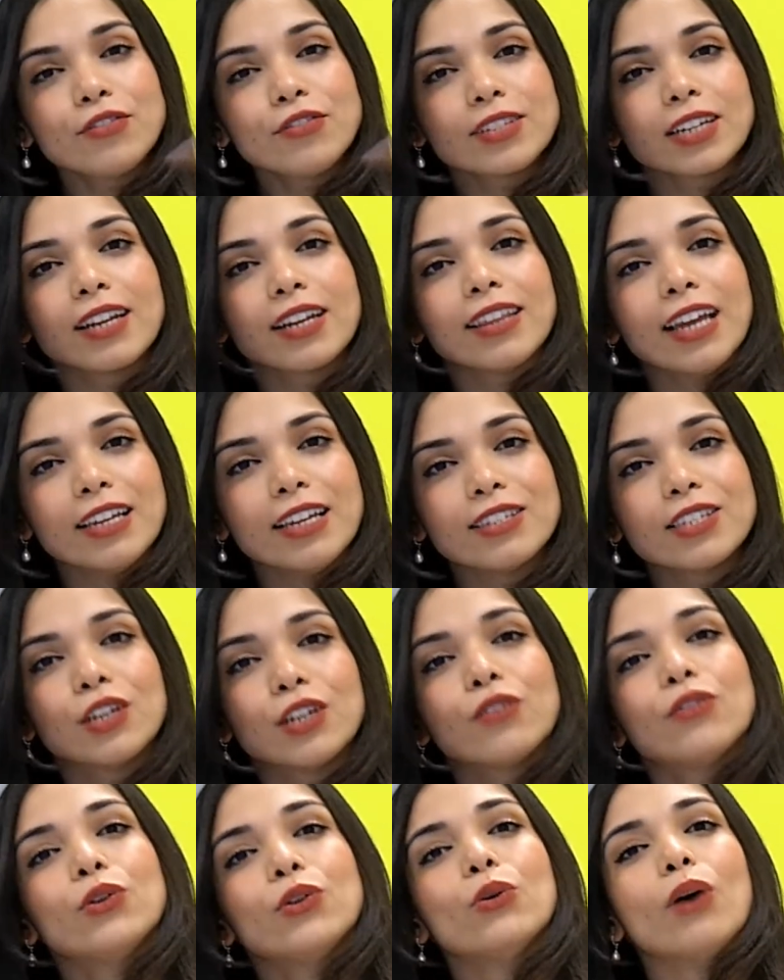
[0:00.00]
After the
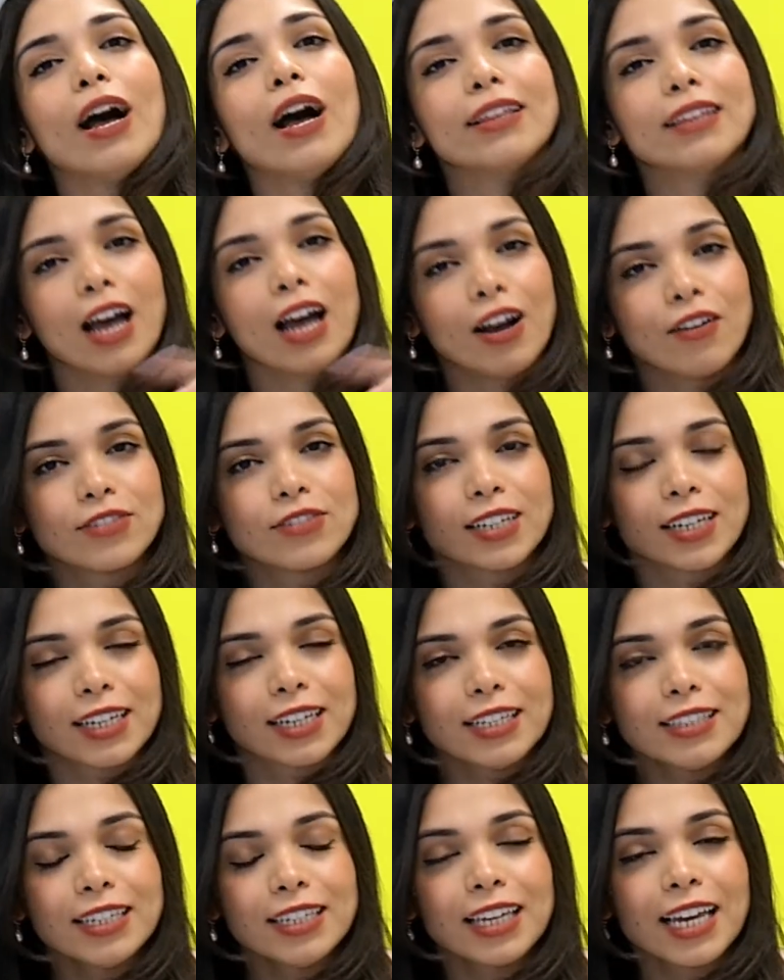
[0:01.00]
interview and after
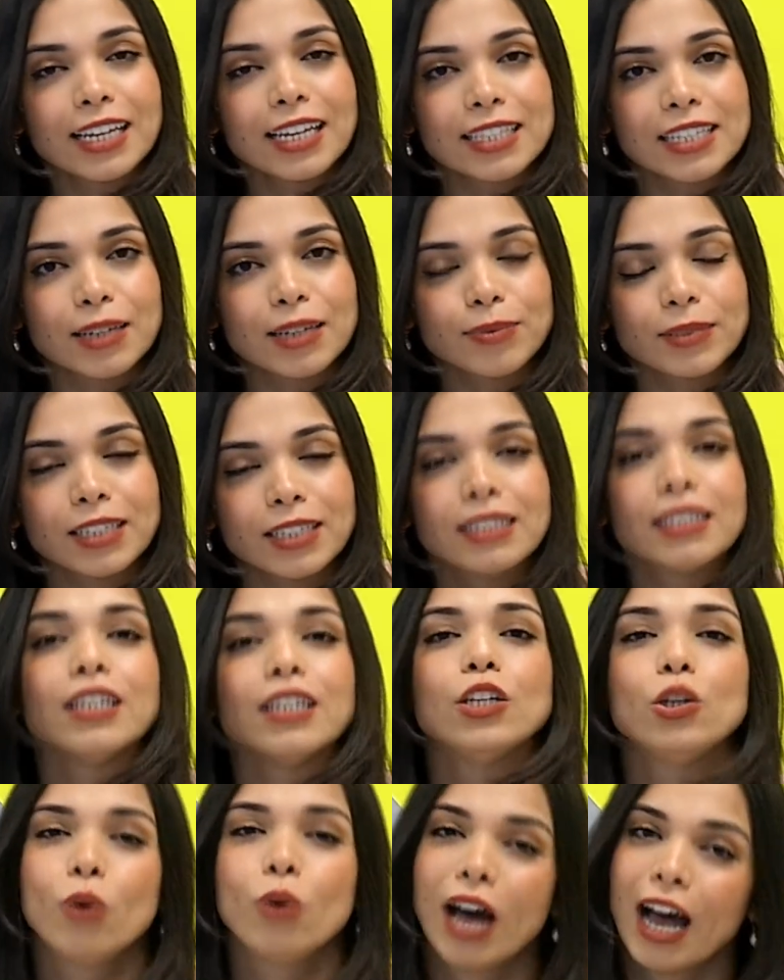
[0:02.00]
getting
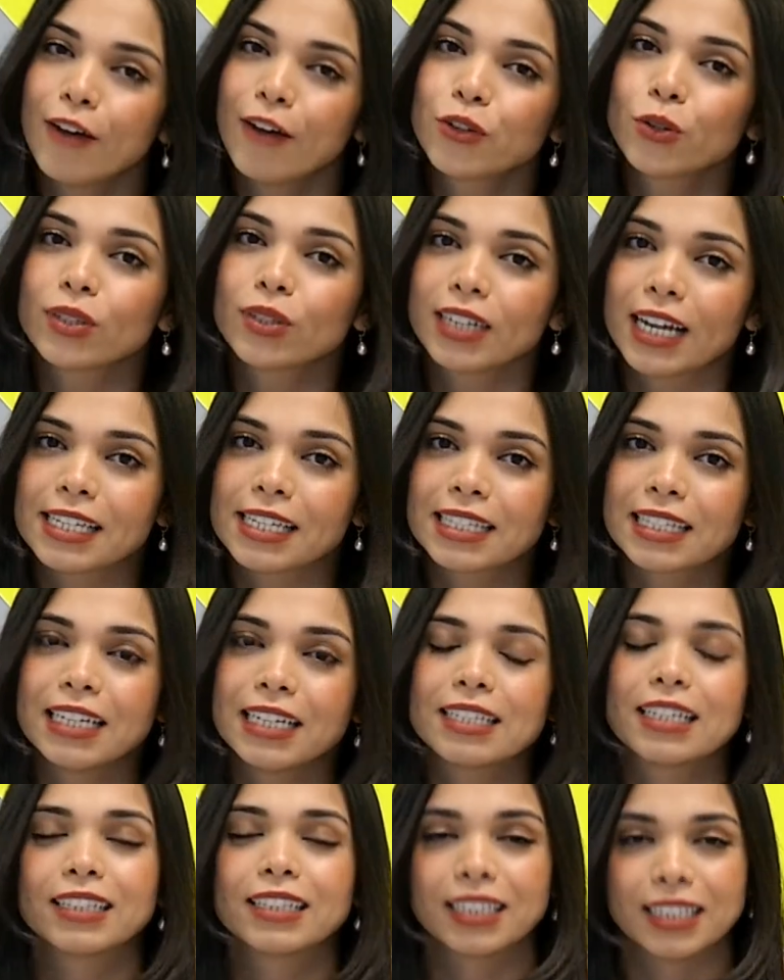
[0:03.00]
accepted, you have to
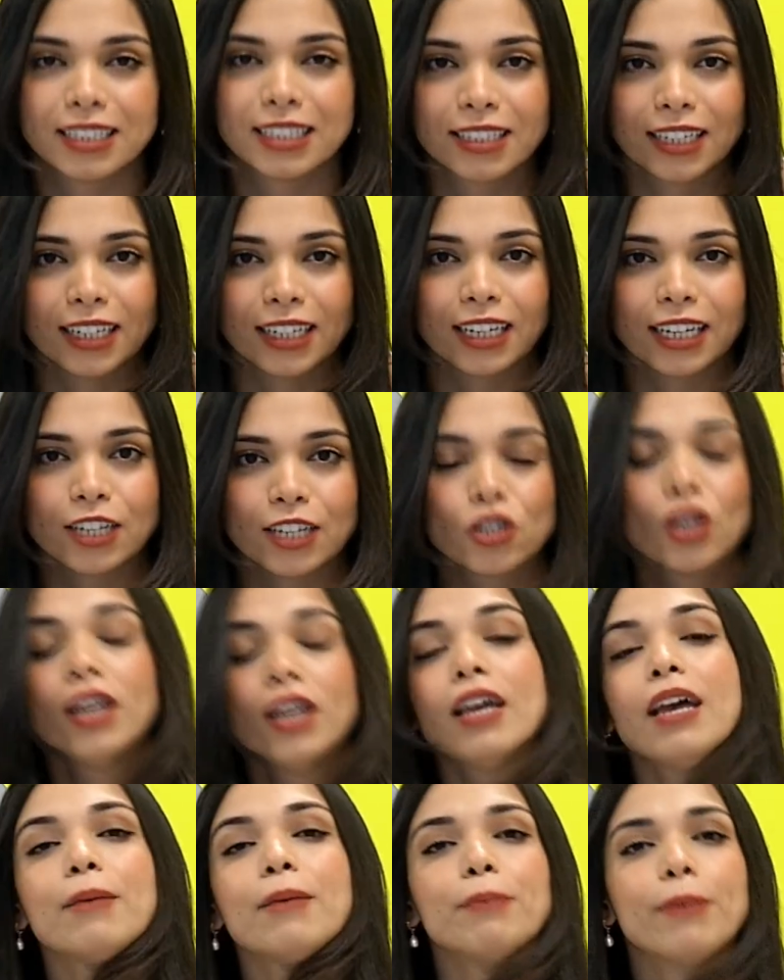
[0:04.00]
translate it in Turkish,
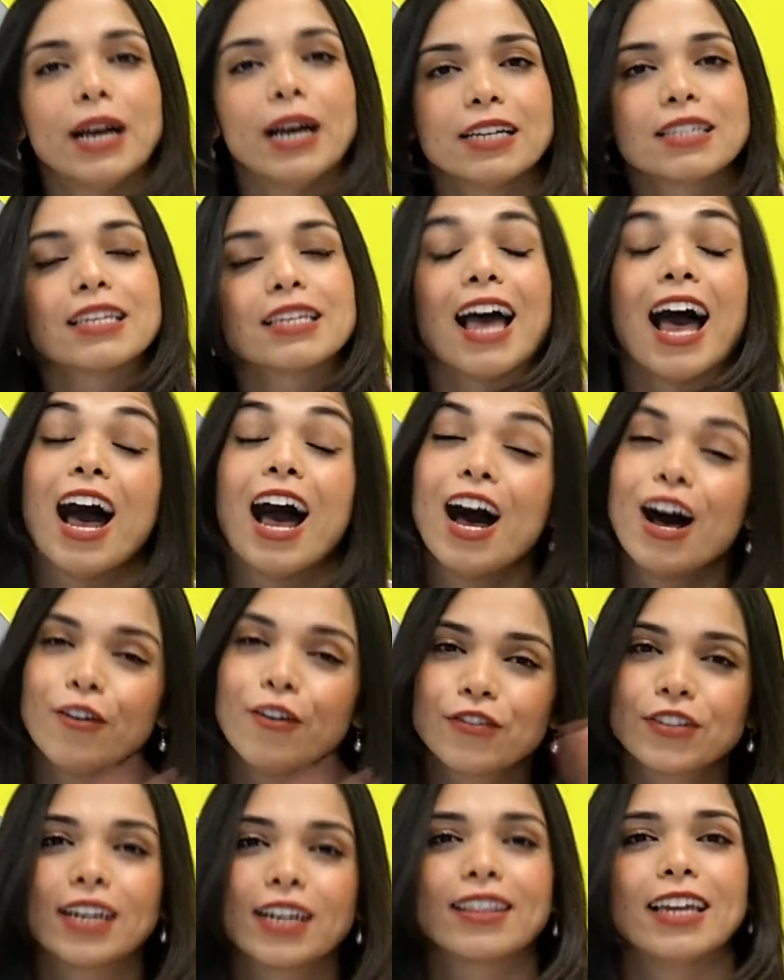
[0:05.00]
but
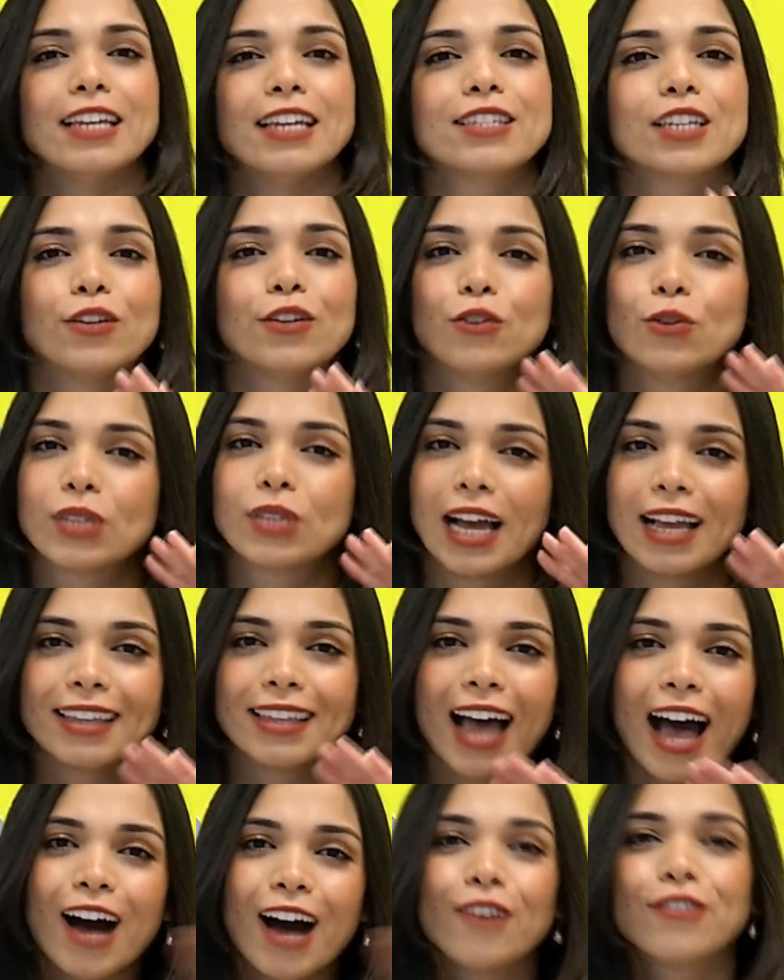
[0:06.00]
after the interviews
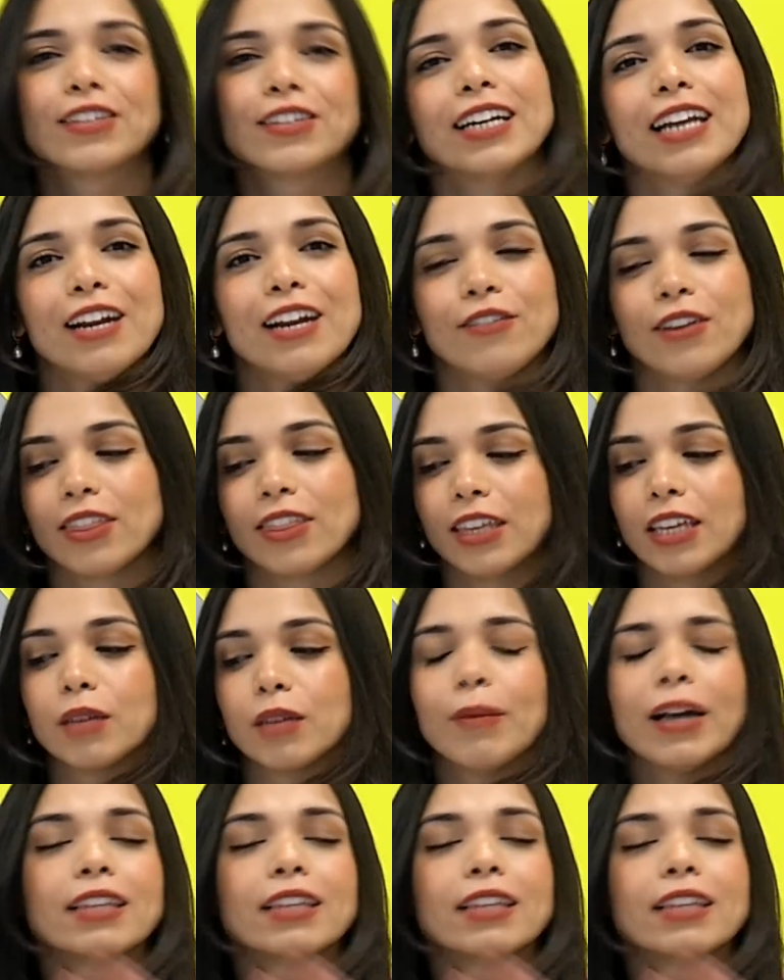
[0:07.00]
and after everything.